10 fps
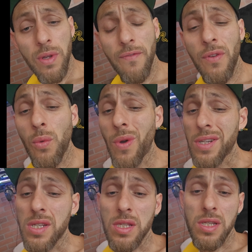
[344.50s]
if you're
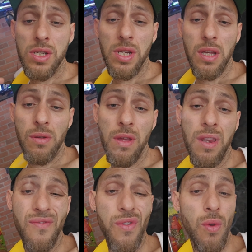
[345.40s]
watching this channel, and
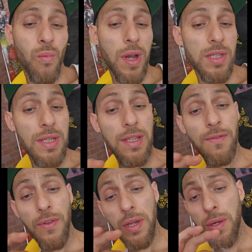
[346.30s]
if you're watching this
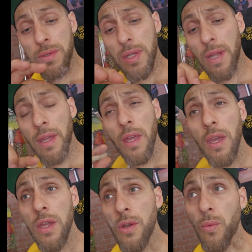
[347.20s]
video today,
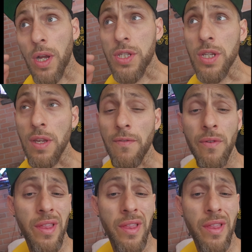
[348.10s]
you're watching it for the